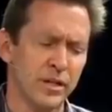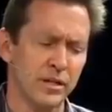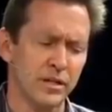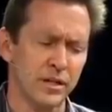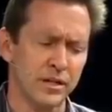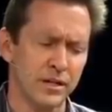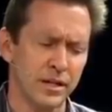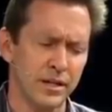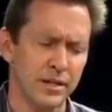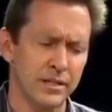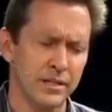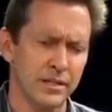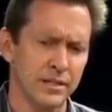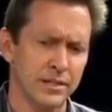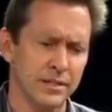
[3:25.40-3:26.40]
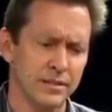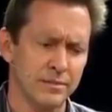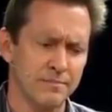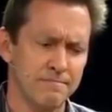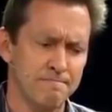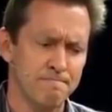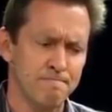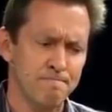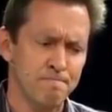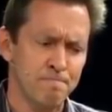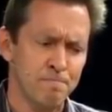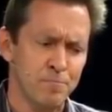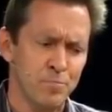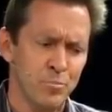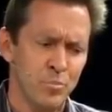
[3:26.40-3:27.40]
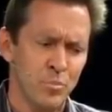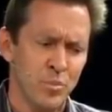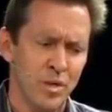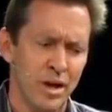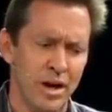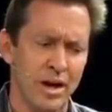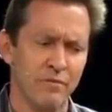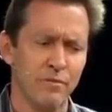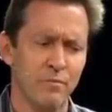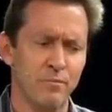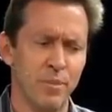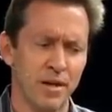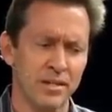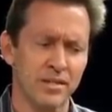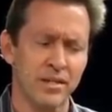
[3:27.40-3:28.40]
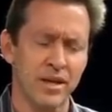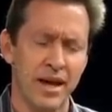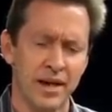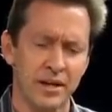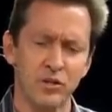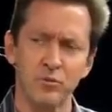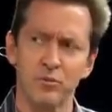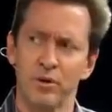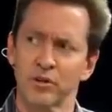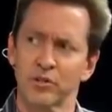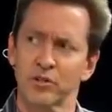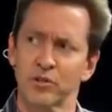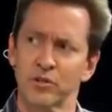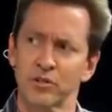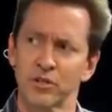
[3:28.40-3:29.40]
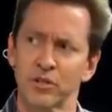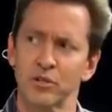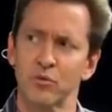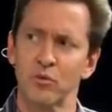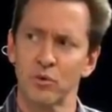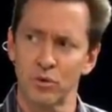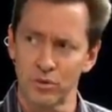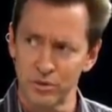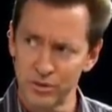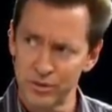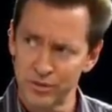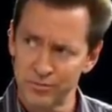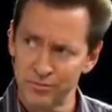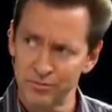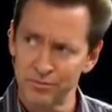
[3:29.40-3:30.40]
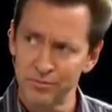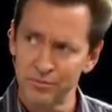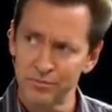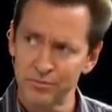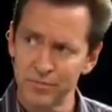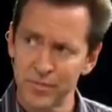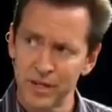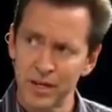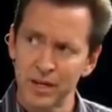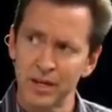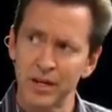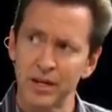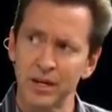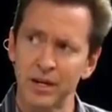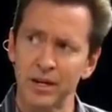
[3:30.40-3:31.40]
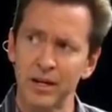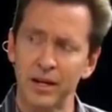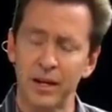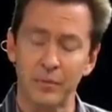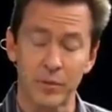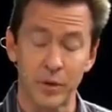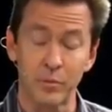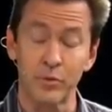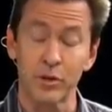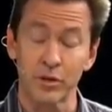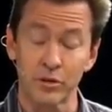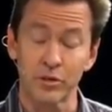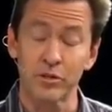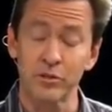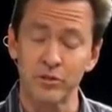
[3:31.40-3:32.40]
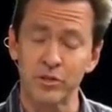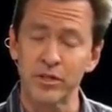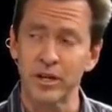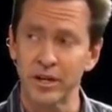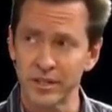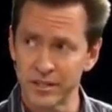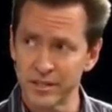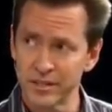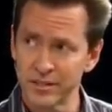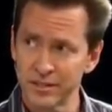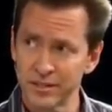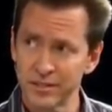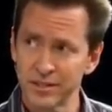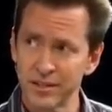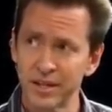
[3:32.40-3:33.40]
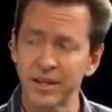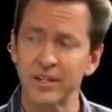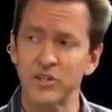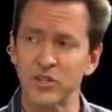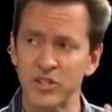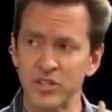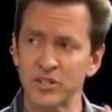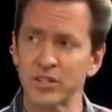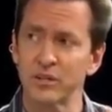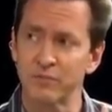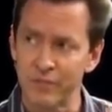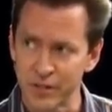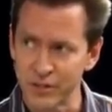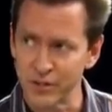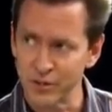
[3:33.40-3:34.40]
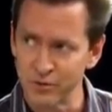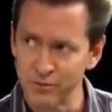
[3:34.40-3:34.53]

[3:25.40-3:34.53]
o'clock at night and he says, I have the best acupuncturist in the world, and I'm going to bring her to you tonight, and she's going to fix you.